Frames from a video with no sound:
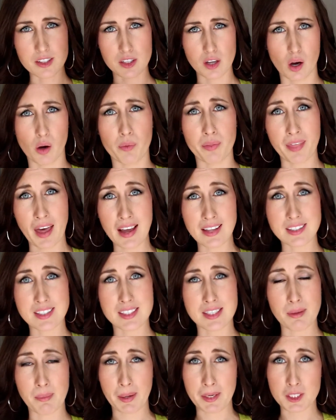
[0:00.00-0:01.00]
So
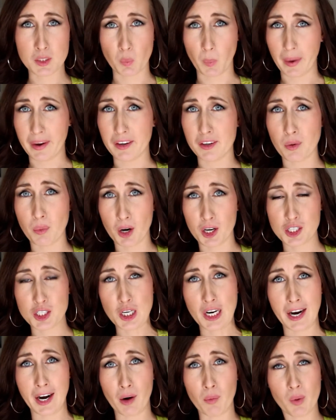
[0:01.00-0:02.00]
that's the best way to
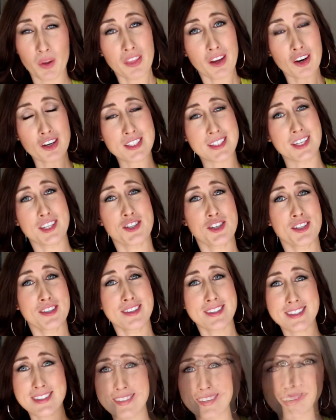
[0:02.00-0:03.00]
wash your hair with hair
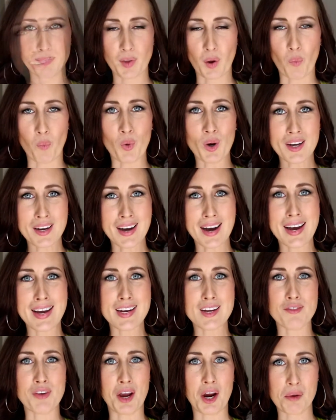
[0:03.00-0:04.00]
extensions. What
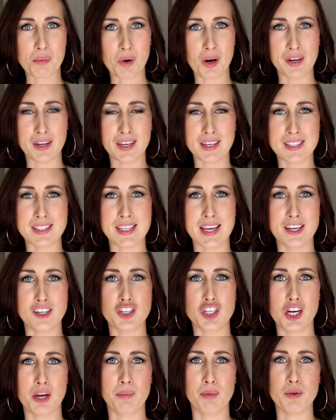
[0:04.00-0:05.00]
kind of hair products and
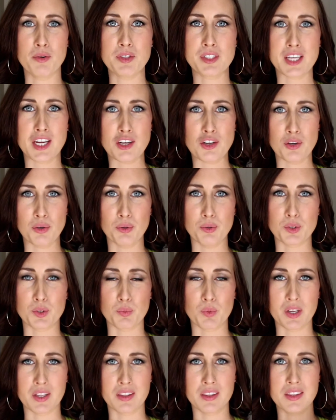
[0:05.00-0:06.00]
shampoos can you
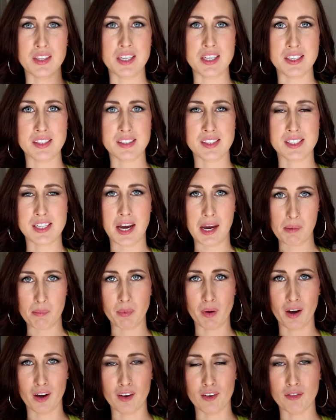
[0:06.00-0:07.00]
use with these
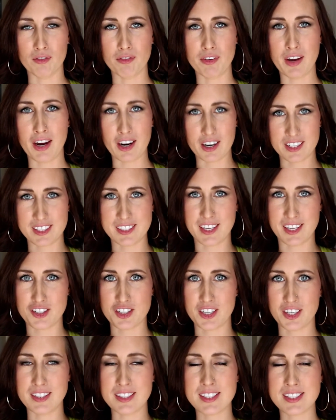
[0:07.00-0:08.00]
type of hair
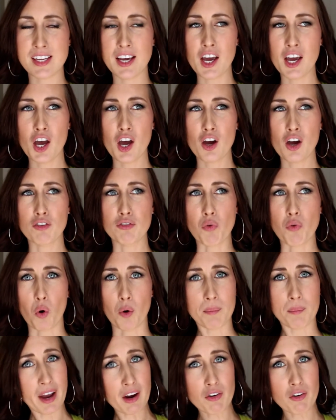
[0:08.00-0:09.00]
extensions?
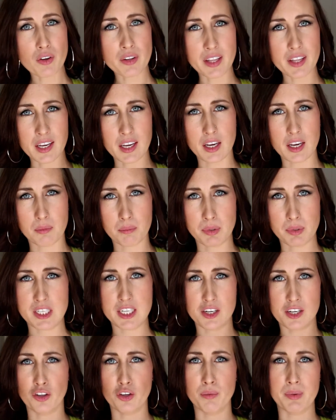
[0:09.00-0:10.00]
For Microlink in
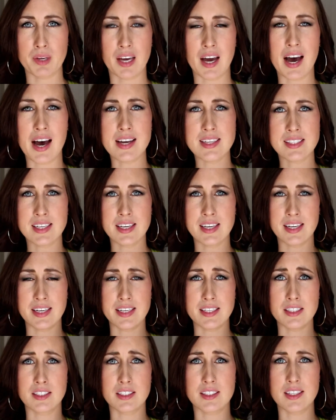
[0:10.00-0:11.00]
particular, because it
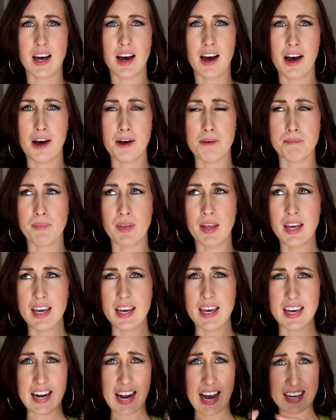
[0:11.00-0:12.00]

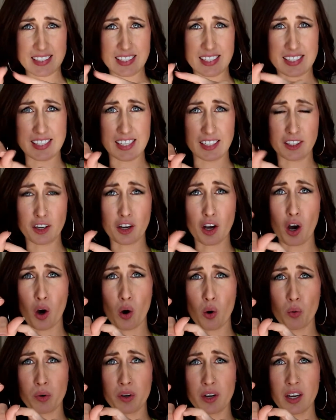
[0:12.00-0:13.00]
has a
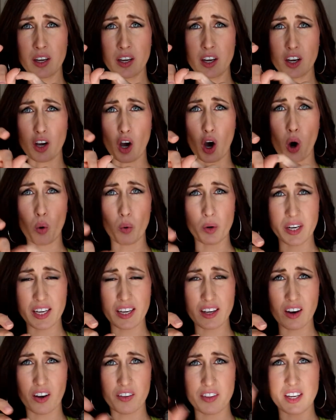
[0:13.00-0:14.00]
silicone
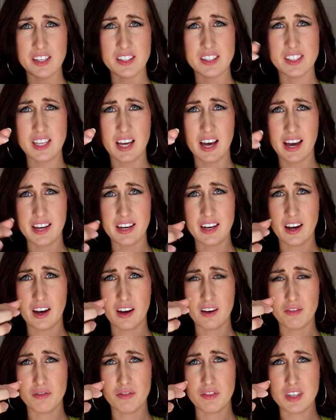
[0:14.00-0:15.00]
coating on the inside
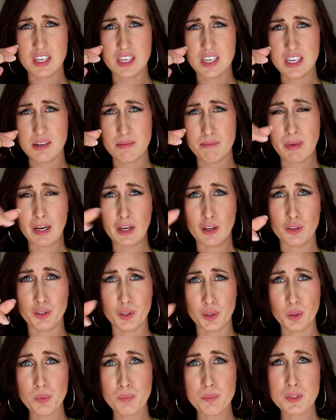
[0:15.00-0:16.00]
of the metal
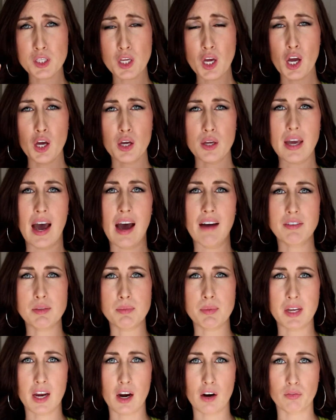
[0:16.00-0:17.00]
loops, you have
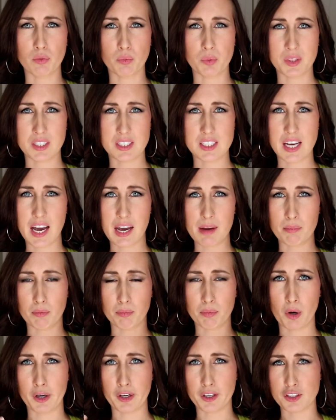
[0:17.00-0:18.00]
to be careful with the type
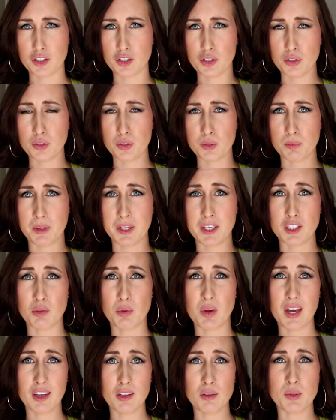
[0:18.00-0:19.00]
of products you use, because
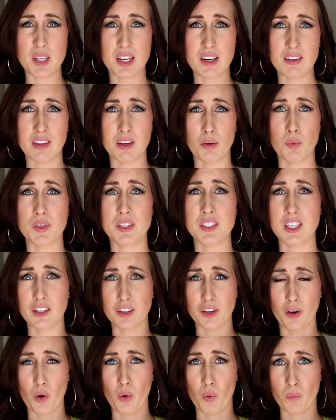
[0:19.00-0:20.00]
you can't use anything with
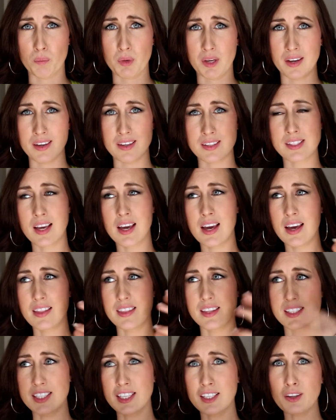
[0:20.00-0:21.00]
silicone, because
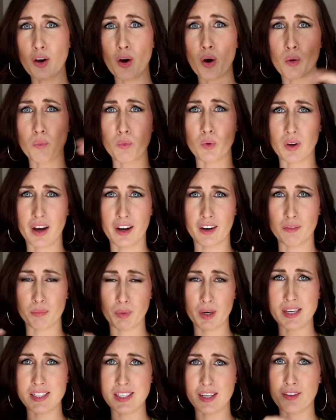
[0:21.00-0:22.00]
the silicone will kind of
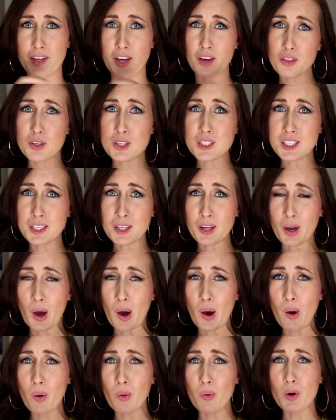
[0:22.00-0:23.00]
break down the other
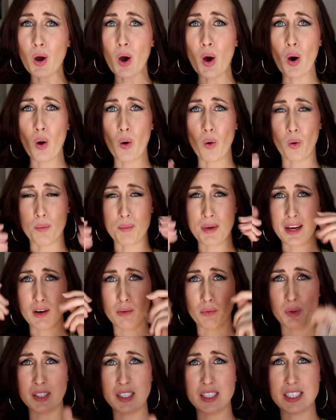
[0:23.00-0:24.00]
silicone or make
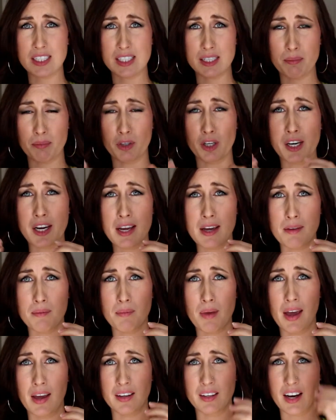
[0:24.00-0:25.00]
it really slippery
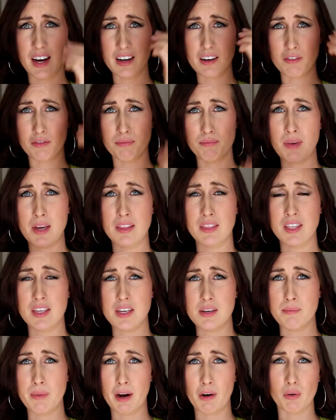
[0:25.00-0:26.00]
and kind of make
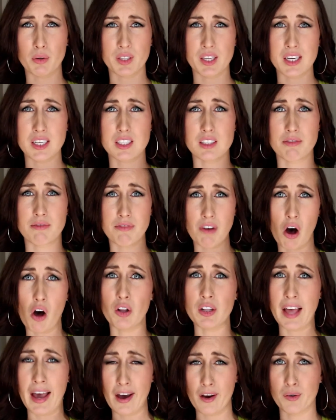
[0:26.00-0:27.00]
the microlinks
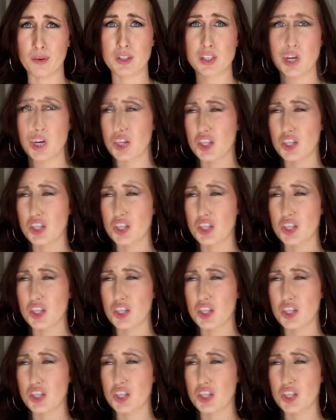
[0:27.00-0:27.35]
fall out.